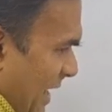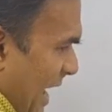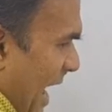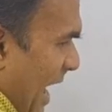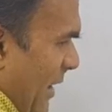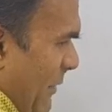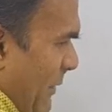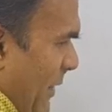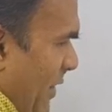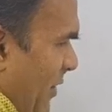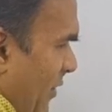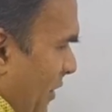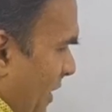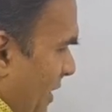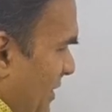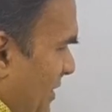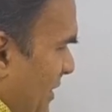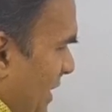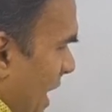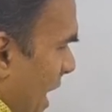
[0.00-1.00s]
I
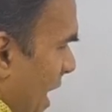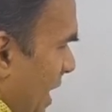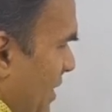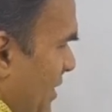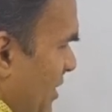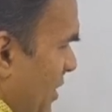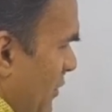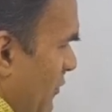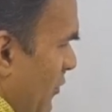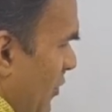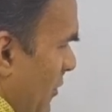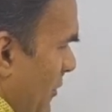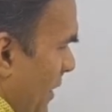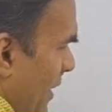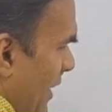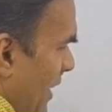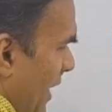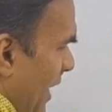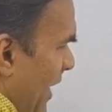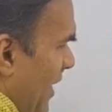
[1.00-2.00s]
matrix, answer would
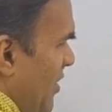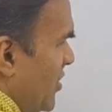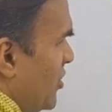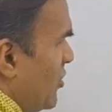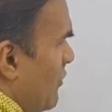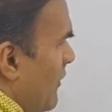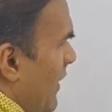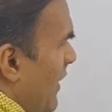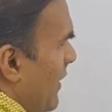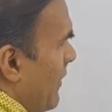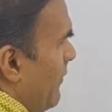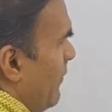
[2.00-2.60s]
be A square.